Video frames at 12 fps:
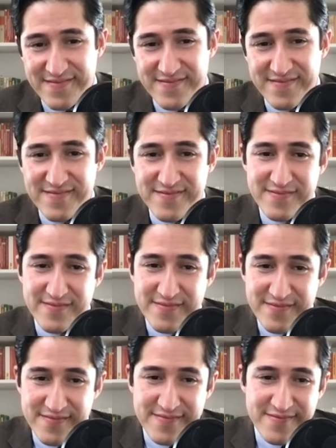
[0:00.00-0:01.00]

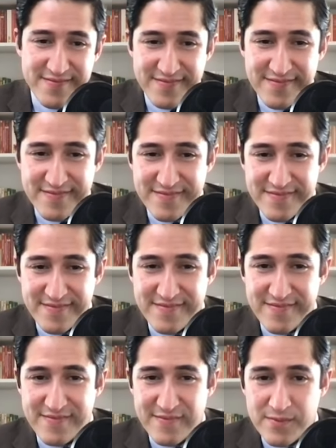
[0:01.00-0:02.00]

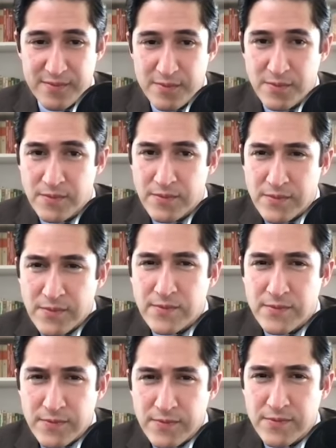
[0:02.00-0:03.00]

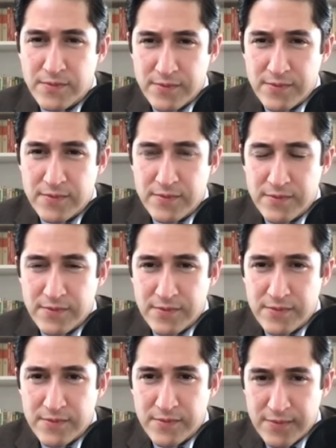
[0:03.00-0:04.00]

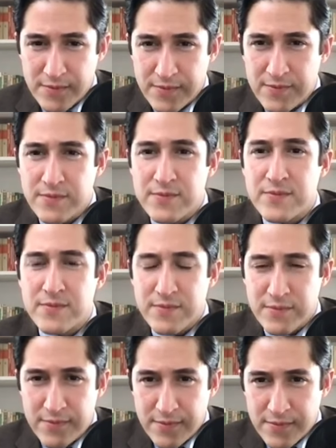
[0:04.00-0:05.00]

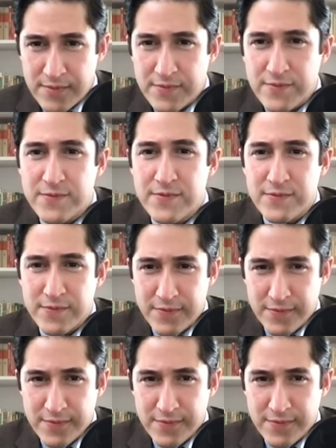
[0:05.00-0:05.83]
(not speaking)